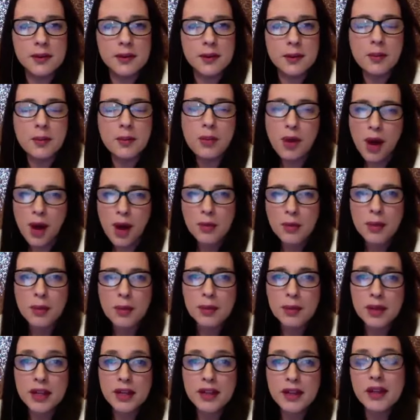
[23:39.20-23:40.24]

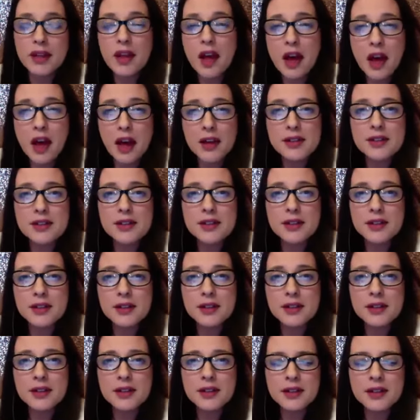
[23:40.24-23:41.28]
Probably a lot.
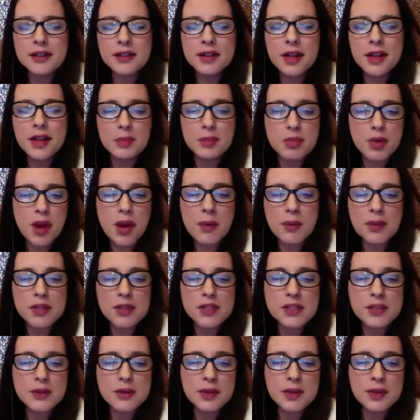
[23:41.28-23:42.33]
They probably
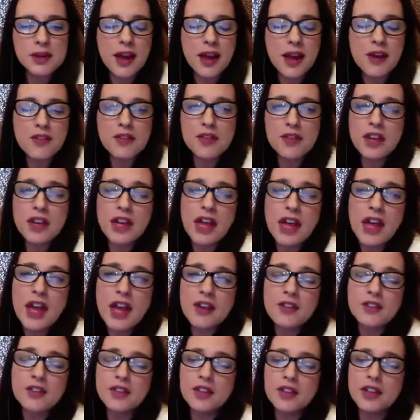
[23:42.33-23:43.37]
do it every
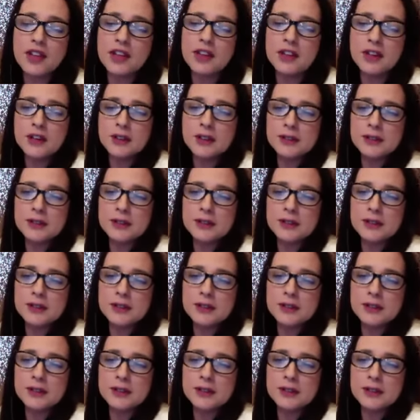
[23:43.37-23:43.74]
half a year.